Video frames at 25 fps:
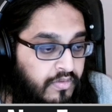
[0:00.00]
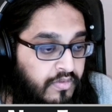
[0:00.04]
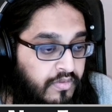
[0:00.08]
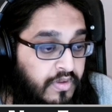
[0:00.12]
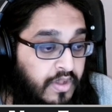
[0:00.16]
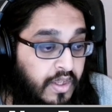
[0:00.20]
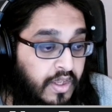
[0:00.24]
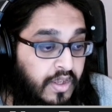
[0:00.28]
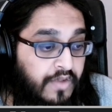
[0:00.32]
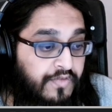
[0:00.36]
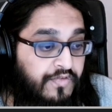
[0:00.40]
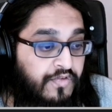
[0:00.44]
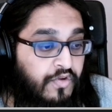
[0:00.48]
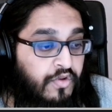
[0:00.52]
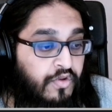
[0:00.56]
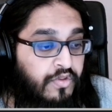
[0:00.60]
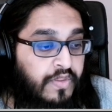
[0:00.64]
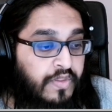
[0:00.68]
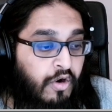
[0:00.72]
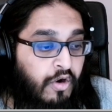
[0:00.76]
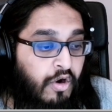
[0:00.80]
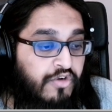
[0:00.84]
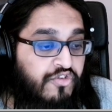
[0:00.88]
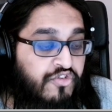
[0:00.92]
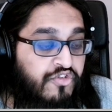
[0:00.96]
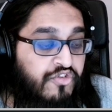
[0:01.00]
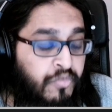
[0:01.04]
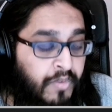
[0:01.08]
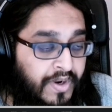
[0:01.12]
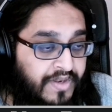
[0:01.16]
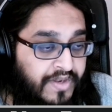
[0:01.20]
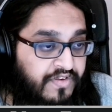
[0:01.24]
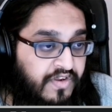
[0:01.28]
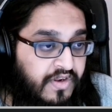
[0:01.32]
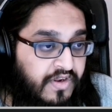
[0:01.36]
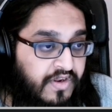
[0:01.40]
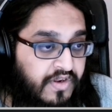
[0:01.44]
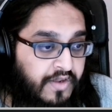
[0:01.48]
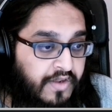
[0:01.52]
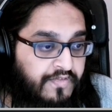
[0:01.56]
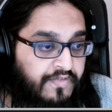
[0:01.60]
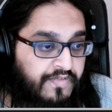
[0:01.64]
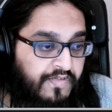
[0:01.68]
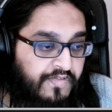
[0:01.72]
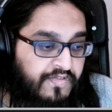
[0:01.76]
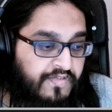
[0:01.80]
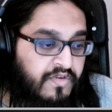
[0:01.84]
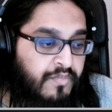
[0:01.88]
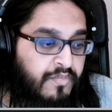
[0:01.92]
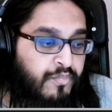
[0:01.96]
Yeah, so there are 29
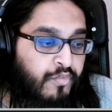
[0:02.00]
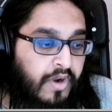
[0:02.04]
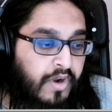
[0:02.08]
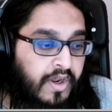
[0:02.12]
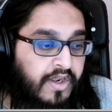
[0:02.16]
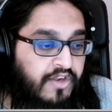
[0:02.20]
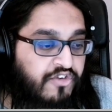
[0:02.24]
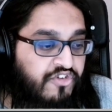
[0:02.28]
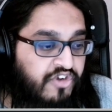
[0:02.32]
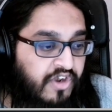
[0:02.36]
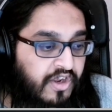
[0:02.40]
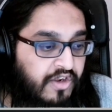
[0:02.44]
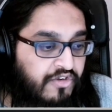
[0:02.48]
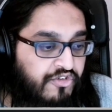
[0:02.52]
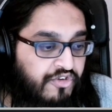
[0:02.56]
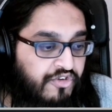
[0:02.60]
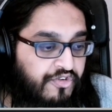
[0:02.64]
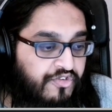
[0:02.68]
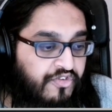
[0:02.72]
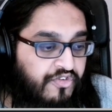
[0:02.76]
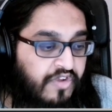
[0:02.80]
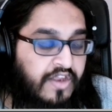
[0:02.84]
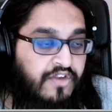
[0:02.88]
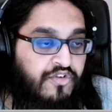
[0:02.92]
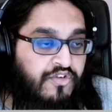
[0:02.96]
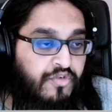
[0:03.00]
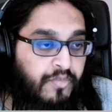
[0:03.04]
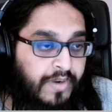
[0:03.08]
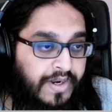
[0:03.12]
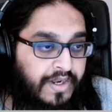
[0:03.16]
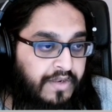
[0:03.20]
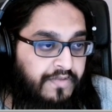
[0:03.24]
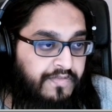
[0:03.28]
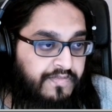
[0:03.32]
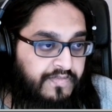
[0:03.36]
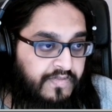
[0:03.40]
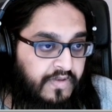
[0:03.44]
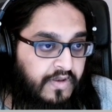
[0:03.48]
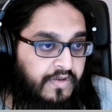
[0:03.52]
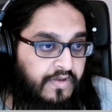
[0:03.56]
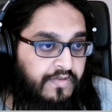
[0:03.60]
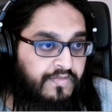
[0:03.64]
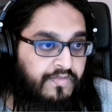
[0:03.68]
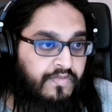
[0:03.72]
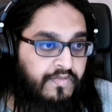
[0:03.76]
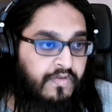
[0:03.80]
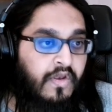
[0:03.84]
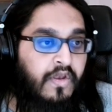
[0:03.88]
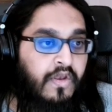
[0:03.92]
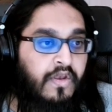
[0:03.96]
system-wide changes and
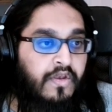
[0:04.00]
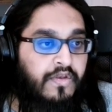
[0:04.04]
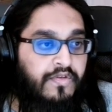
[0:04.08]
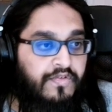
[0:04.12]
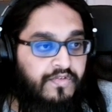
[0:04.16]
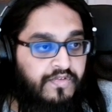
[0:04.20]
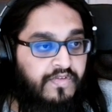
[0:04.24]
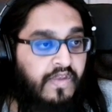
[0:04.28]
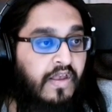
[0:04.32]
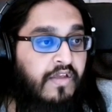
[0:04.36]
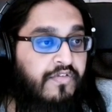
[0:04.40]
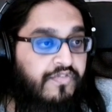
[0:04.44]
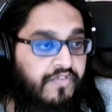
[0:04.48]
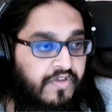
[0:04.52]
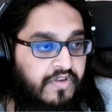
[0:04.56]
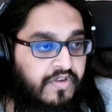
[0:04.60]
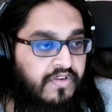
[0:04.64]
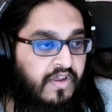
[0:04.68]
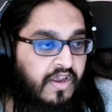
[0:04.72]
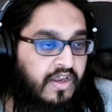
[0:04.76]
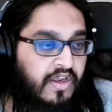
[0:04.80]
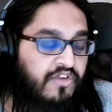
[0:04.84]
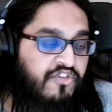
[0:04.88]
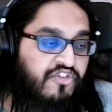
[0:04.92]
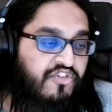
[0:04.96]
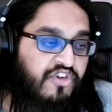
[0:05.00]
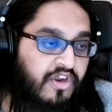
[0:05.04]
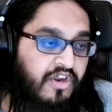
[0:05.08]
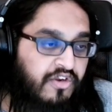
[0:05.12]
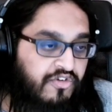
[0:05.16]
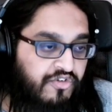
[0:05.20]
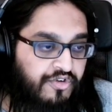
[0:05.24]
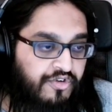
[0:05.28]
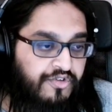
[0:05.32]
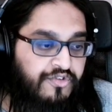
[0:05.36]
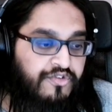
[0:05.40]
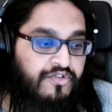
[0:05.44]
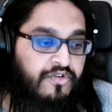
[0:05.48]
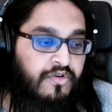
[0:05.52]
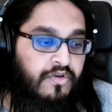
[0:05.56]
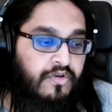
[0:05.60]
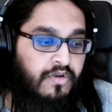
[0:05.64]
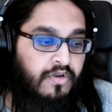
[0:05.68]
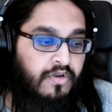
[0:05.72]
26 self-contained changes,